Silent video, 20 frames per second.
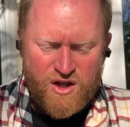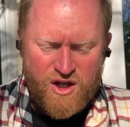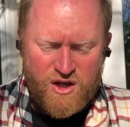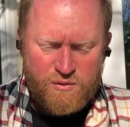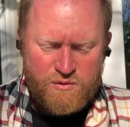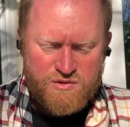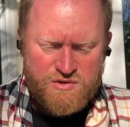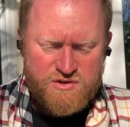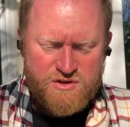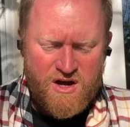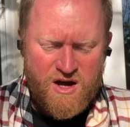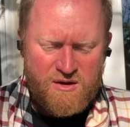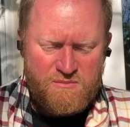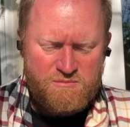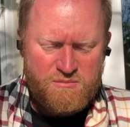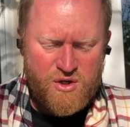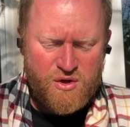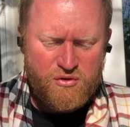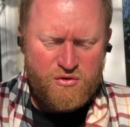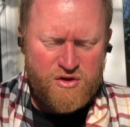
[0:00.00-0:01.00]
It was not
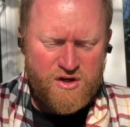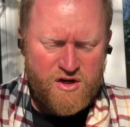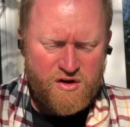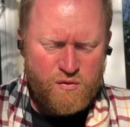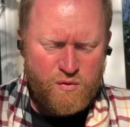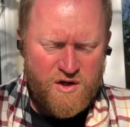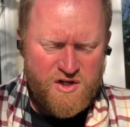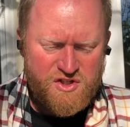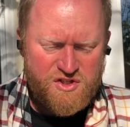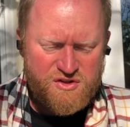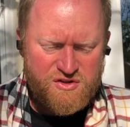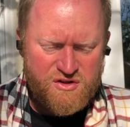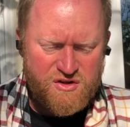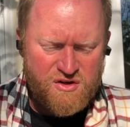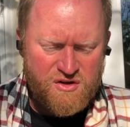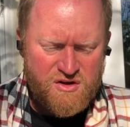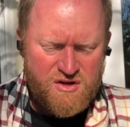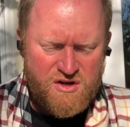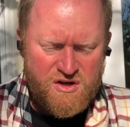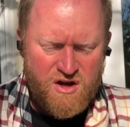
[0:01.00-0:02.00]
merely a
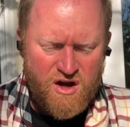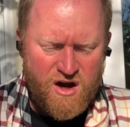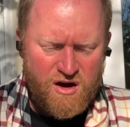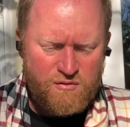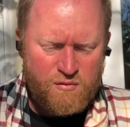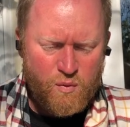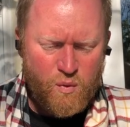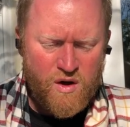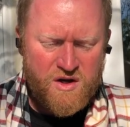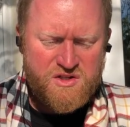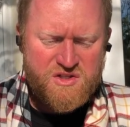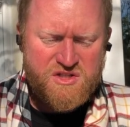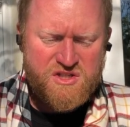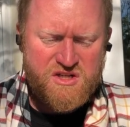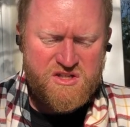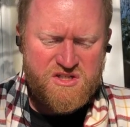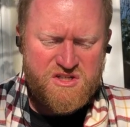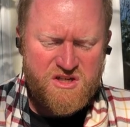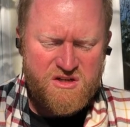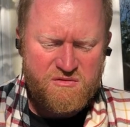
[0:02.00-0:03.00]
question of one
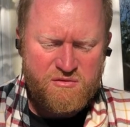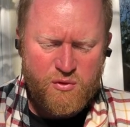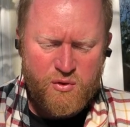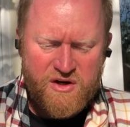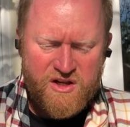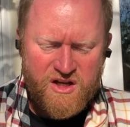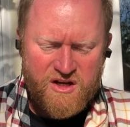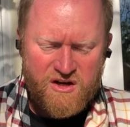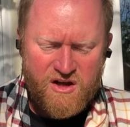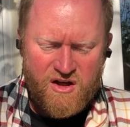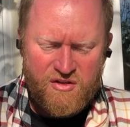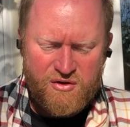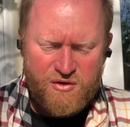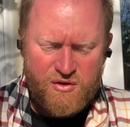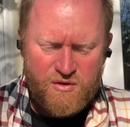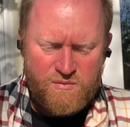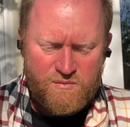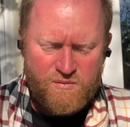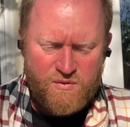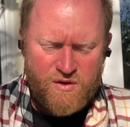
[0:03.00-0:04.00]
citizen avoiding
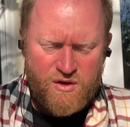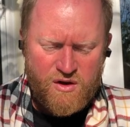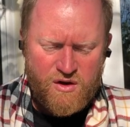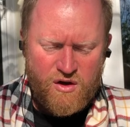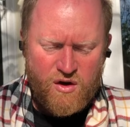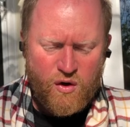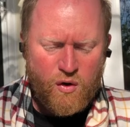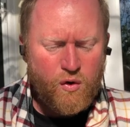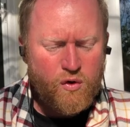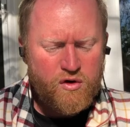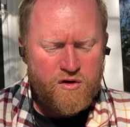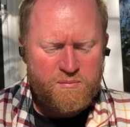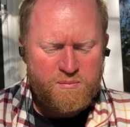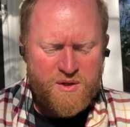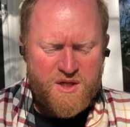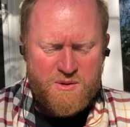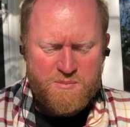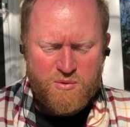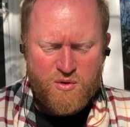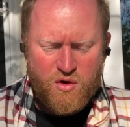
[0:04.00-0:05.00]
another, or of
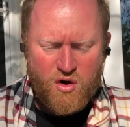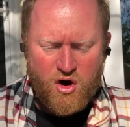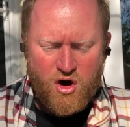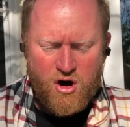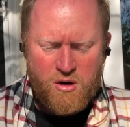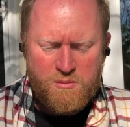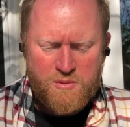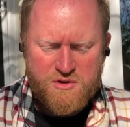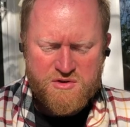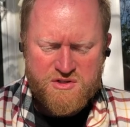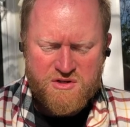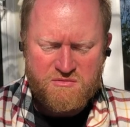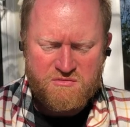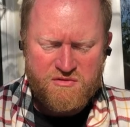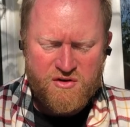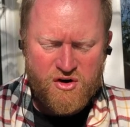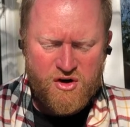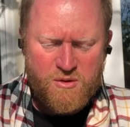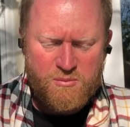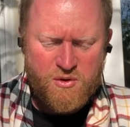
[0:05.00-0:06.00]
people almost
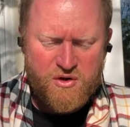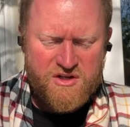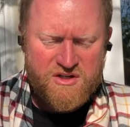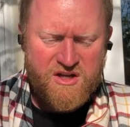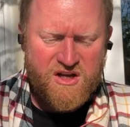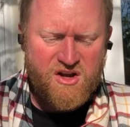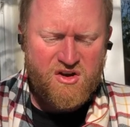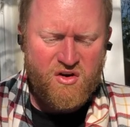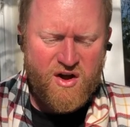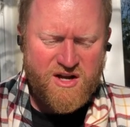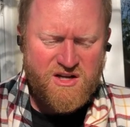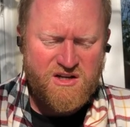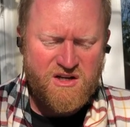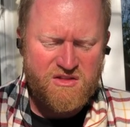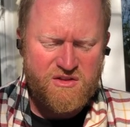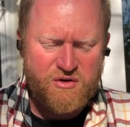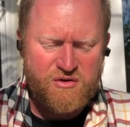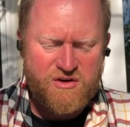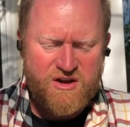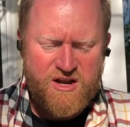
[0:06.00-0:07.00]
invariably
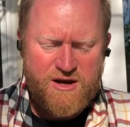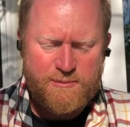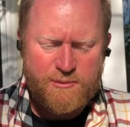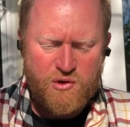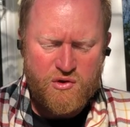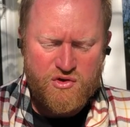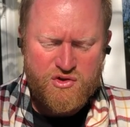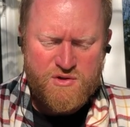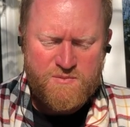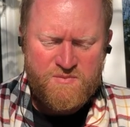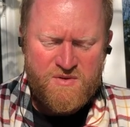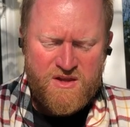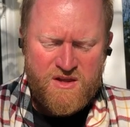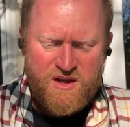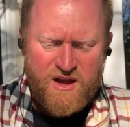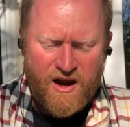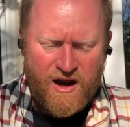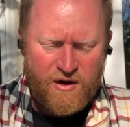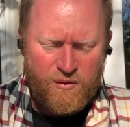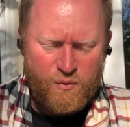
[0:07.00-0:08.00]
neglecting their neighbors
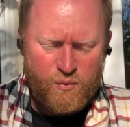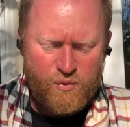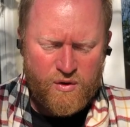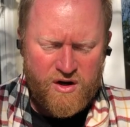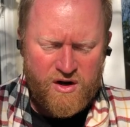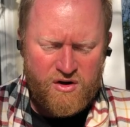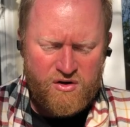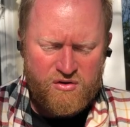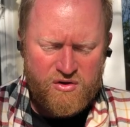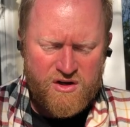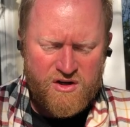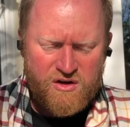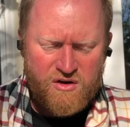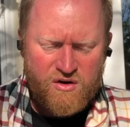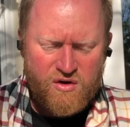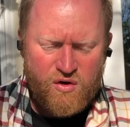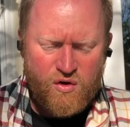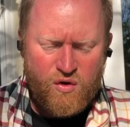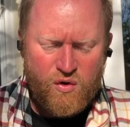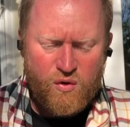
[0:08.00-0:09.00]
and rarely
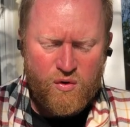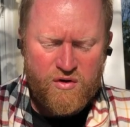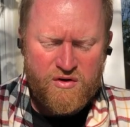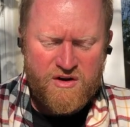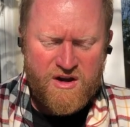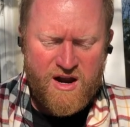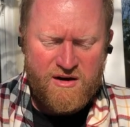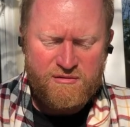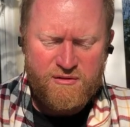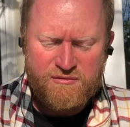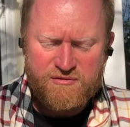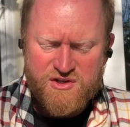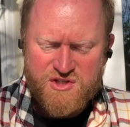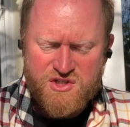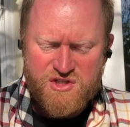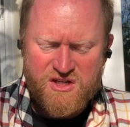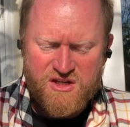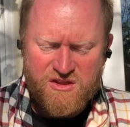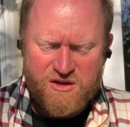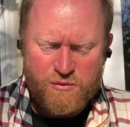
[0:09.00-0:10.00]
or never
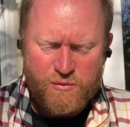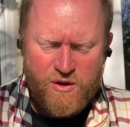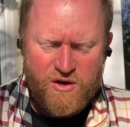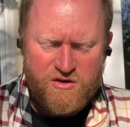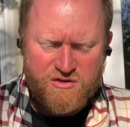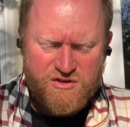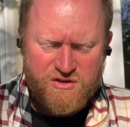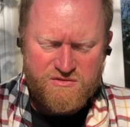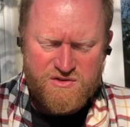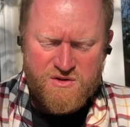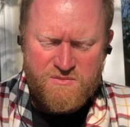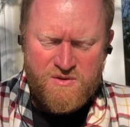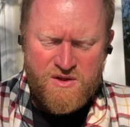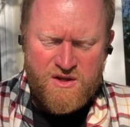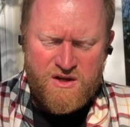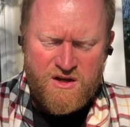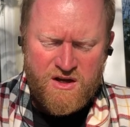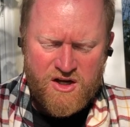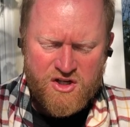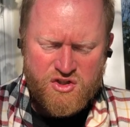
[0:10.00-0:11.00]
visiting their relatives,
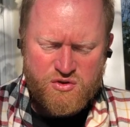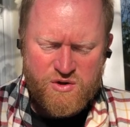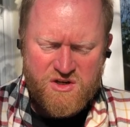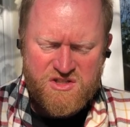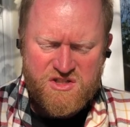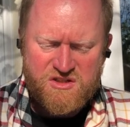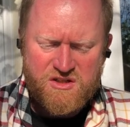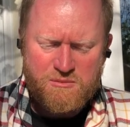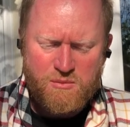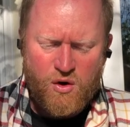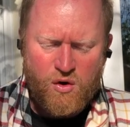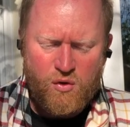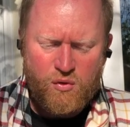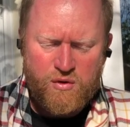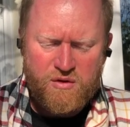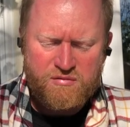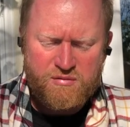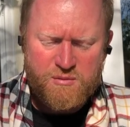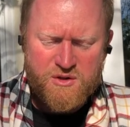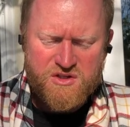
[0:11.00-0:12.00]
addressing them
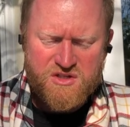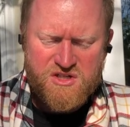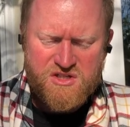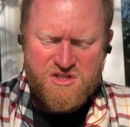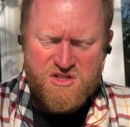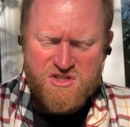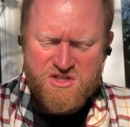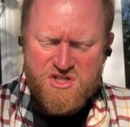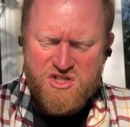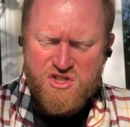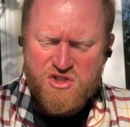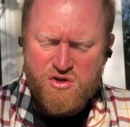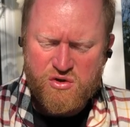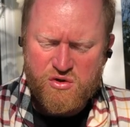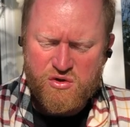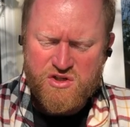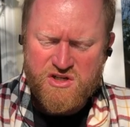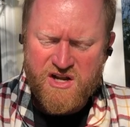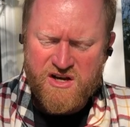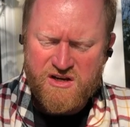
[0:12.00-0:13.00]
only from a distance. This
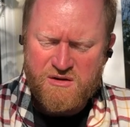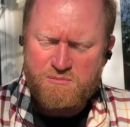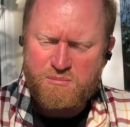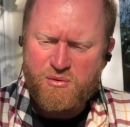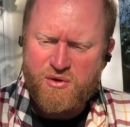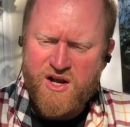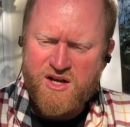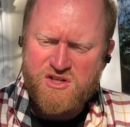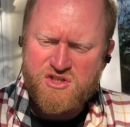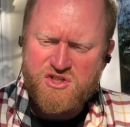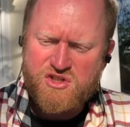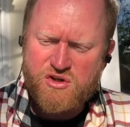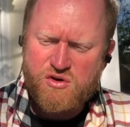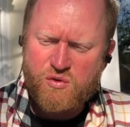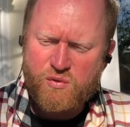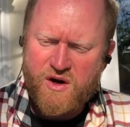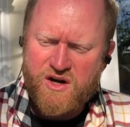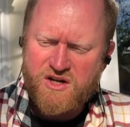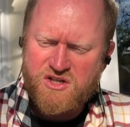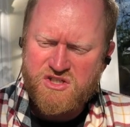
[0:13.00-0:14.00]
scourge had implanted so
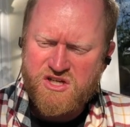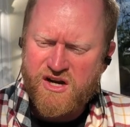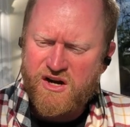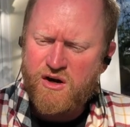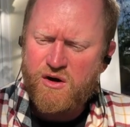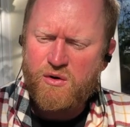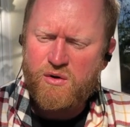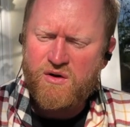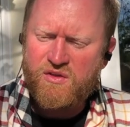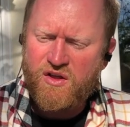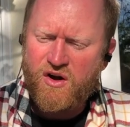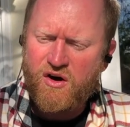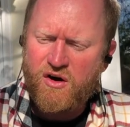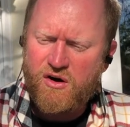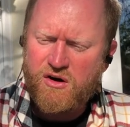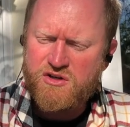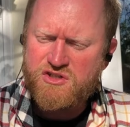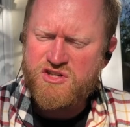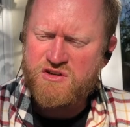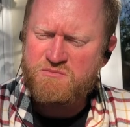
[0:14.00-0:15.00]
great a terror in the
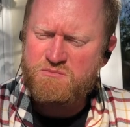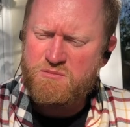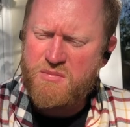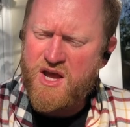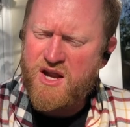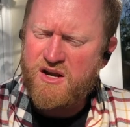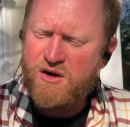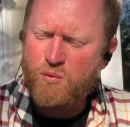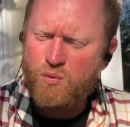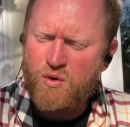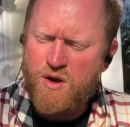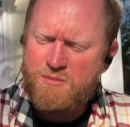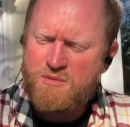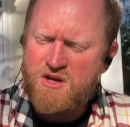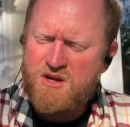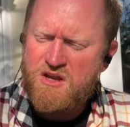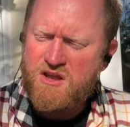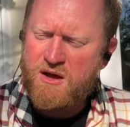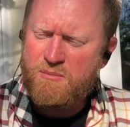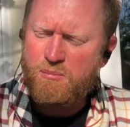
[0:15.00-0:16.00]
hearts of men and
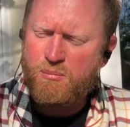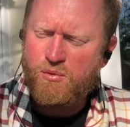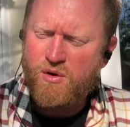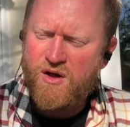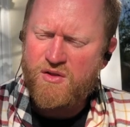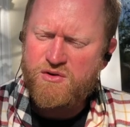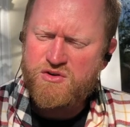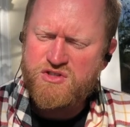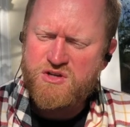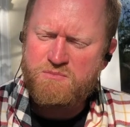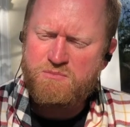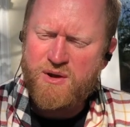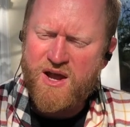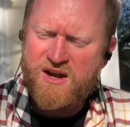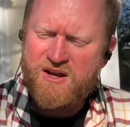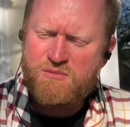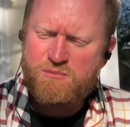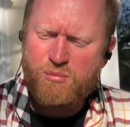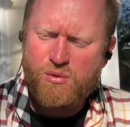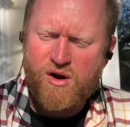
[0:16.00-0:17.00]
women that brothers
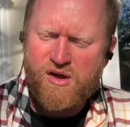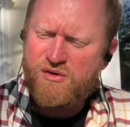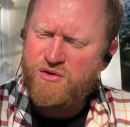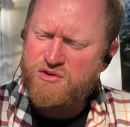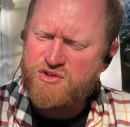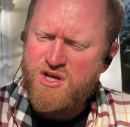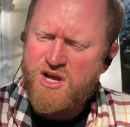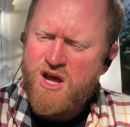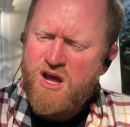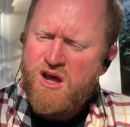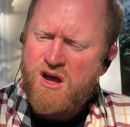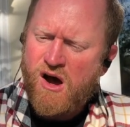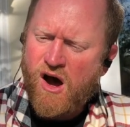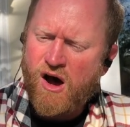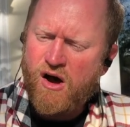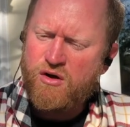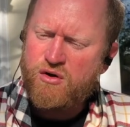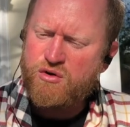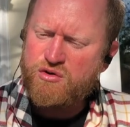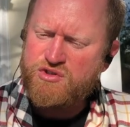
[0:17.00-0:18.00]
abandoned brothers,
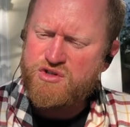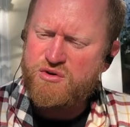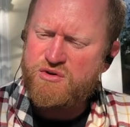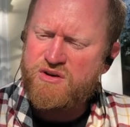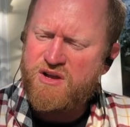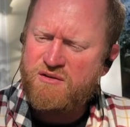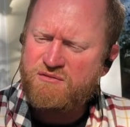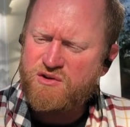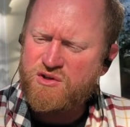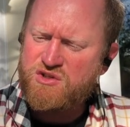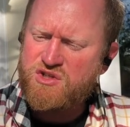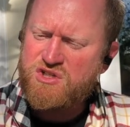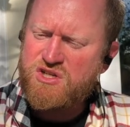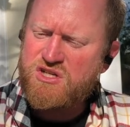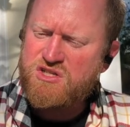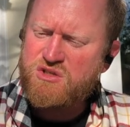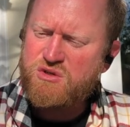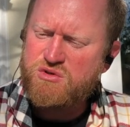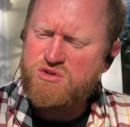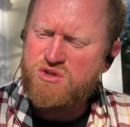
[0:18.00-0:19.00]
uncles their nephews,
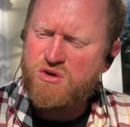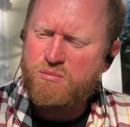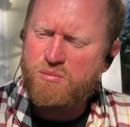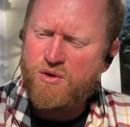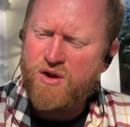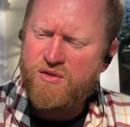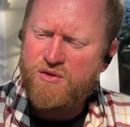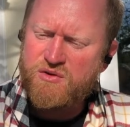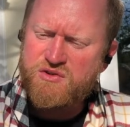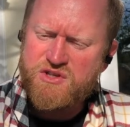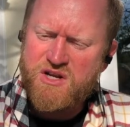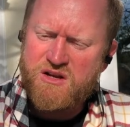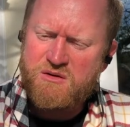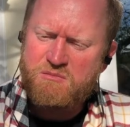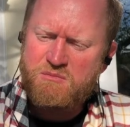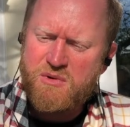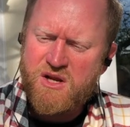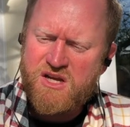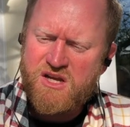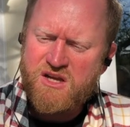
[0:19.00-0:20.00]
sisters their brothers, and
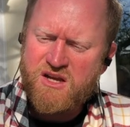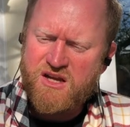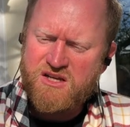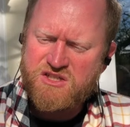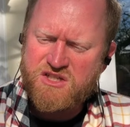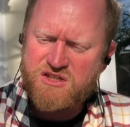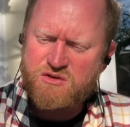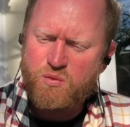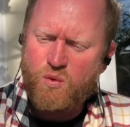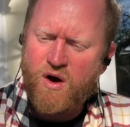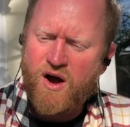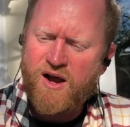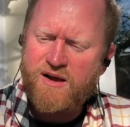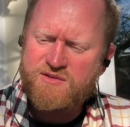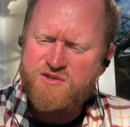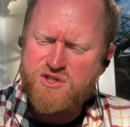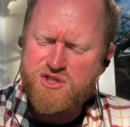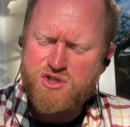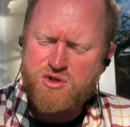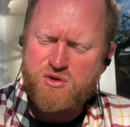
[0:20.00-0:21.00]
in many cases
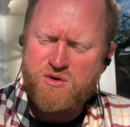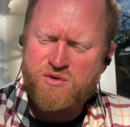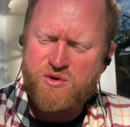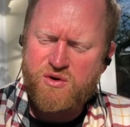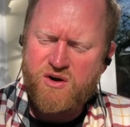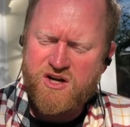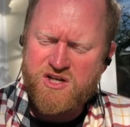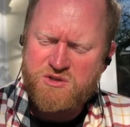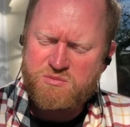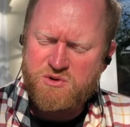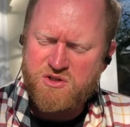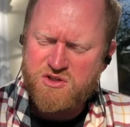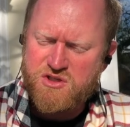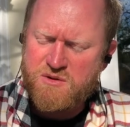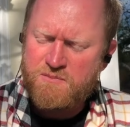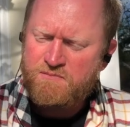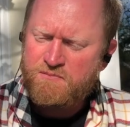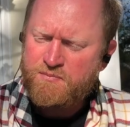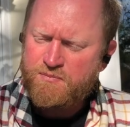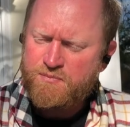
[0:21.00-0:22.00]
wives deserted their husbands.